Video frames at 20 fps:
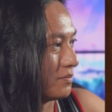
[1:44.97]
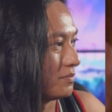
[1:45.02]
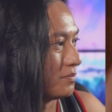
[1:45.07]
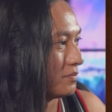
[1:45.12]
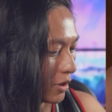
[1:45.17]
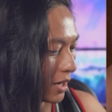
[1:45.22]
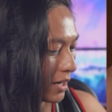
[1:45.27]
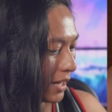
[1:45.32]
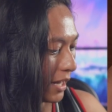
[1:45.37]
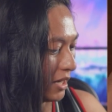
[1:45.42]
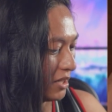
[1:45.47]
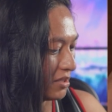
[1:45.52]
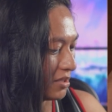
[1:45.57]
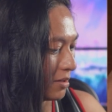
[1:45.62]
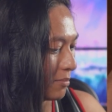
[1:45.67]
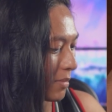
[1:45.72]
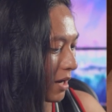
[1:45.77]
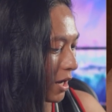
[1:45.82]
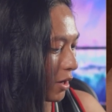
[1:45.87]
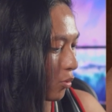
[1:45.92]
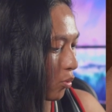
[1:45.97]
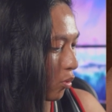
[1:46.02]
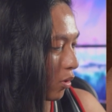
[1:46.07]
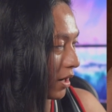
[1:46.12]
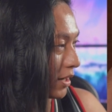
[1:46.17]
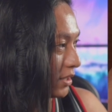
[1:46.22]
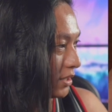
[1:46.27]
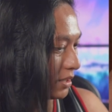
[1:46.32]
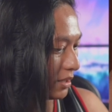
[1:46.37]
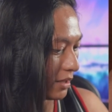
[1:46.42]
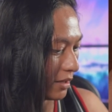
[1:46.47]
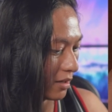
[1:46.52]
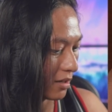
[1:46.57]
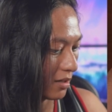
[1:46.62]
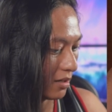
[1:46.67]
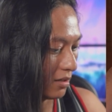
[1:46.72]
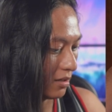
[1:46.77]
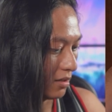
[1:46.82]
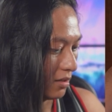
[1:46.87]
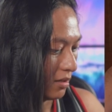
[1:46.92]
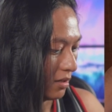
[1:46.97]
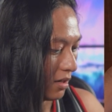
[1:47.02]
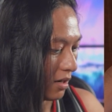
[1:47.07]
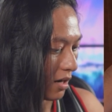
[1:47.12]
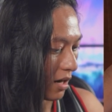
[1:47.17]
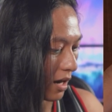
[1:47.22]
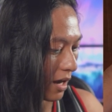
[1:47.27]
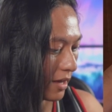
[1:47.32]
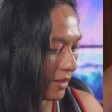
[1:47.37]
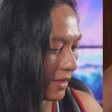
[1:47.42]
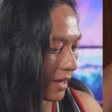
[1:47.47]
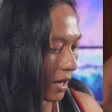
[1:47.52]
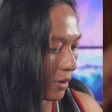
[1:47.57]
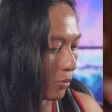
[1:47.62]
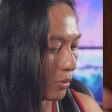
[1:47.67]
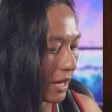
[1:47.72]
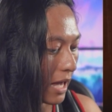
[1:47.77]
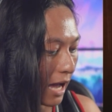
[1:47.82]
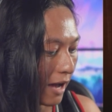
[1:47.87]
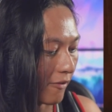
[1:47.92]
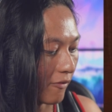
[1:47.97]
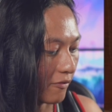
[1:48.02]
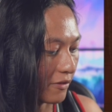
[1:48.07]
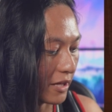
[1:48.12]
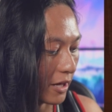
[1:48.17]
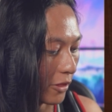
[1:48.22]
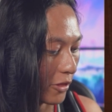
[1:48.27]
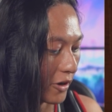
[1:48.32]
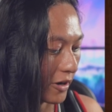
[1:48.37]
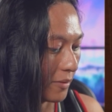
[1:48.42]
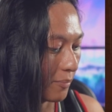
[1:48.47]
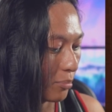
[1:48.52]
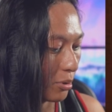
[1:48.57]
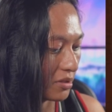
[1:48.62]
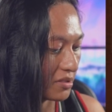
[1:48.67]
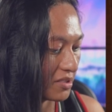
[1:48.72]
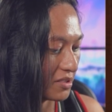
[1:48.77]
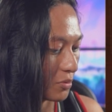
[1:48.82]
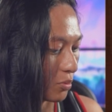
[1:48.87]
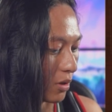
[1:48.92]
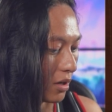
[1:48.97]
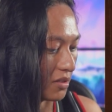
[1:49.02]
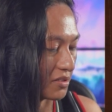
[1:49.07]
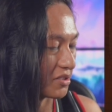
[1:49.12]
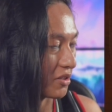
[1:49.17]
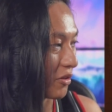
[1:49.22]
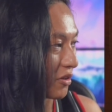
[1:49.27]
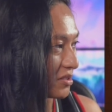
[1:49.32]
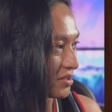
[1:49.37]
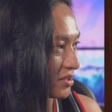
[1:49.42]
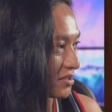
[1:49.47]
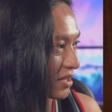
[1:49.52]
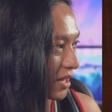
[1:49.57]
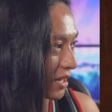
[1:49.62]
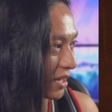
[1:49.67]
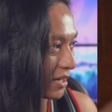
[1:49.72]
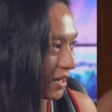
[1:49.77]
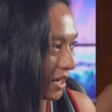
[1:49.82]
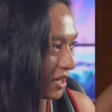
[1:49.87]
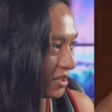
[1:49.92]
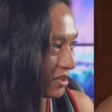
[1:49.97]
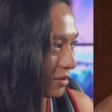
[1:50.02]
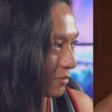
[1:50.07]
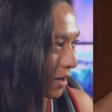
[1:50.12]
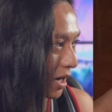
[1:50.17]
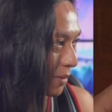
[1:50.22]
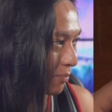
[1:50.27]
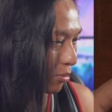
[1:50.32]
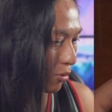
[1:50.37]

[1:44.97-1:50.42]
We got HDMI 1 here and then we have the other inputs as well. So there's a second HDMI